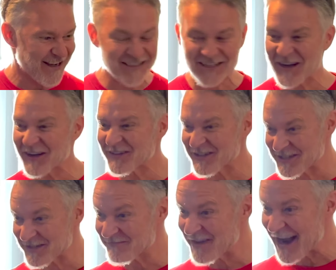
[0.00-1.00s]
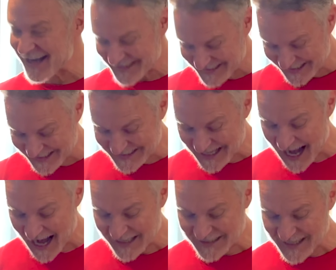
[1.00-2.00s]
It's called the gymnastic
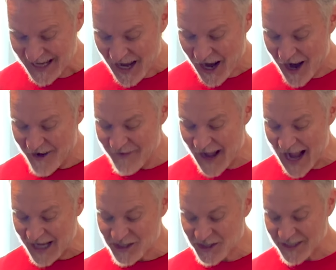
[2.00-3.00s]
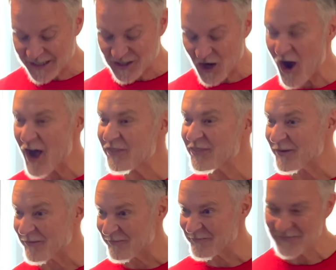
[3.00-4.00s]
jacks. I've actually taught
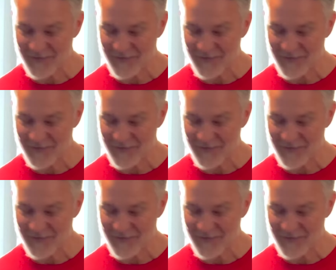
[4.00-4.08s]
them